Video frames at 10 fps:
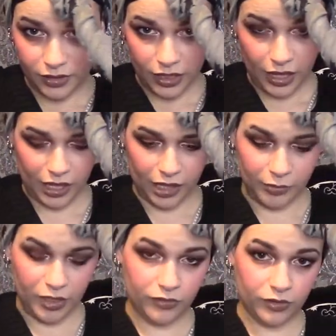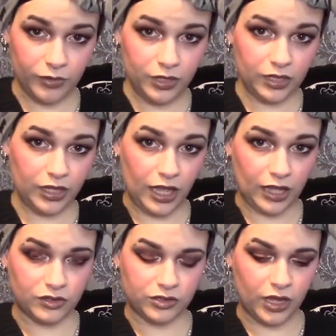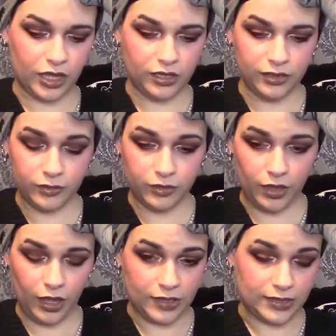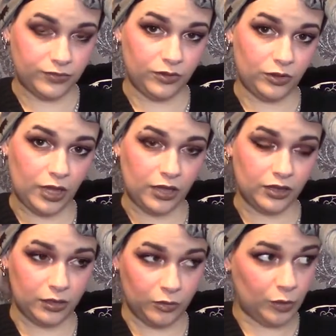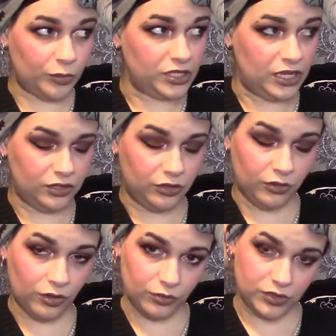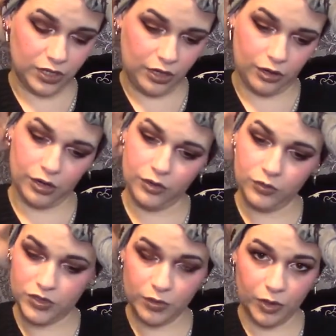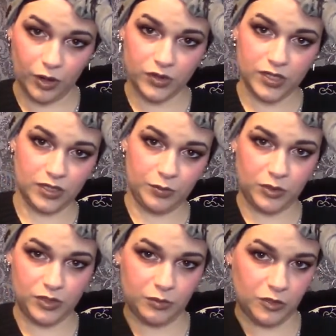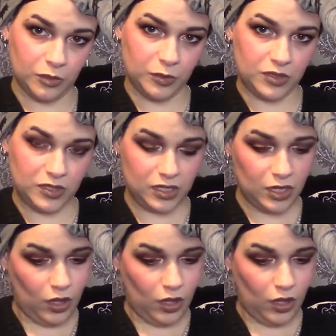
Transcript: If you're wanting like extra height, as if you had like, you're pretending you got loads of hair, you know, some girls like to put some turbans